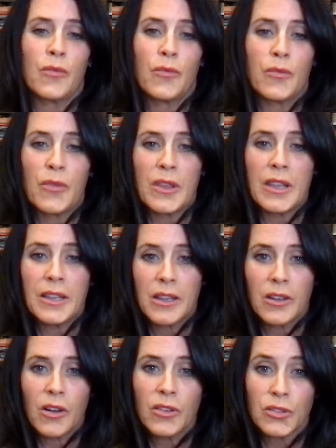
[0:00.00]
the
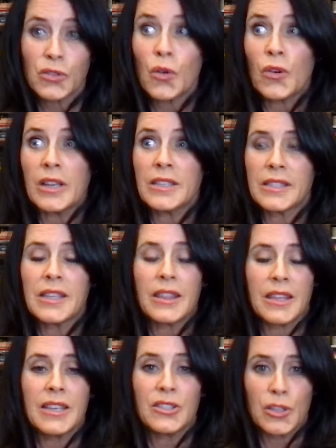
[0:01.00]
stories that
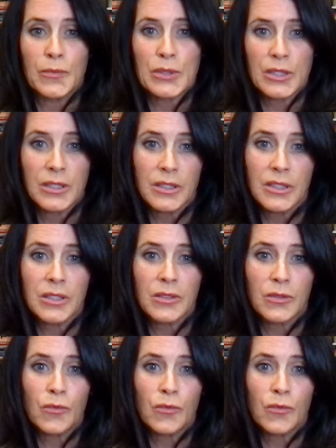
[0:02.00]
the Egyptians